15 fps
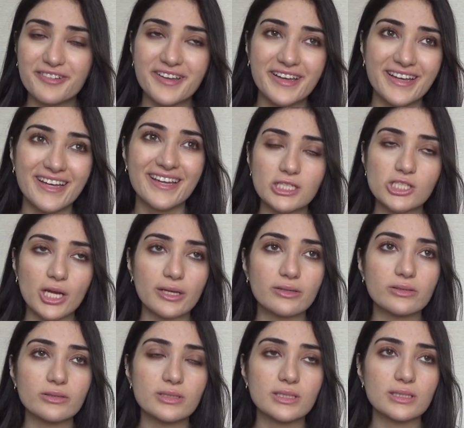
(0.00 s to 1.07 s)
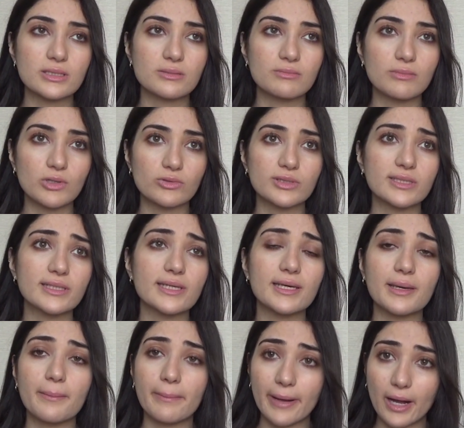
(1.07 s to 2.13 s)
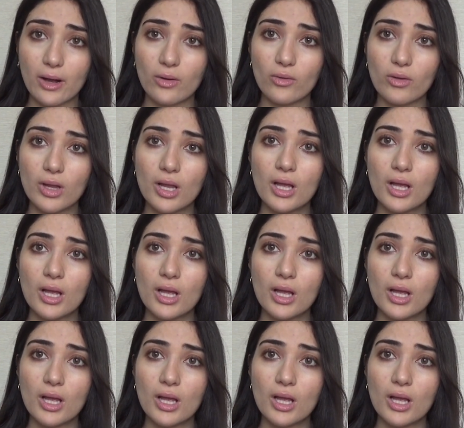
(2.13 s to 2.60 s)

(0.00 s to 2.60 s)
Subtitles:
My channel is mostly about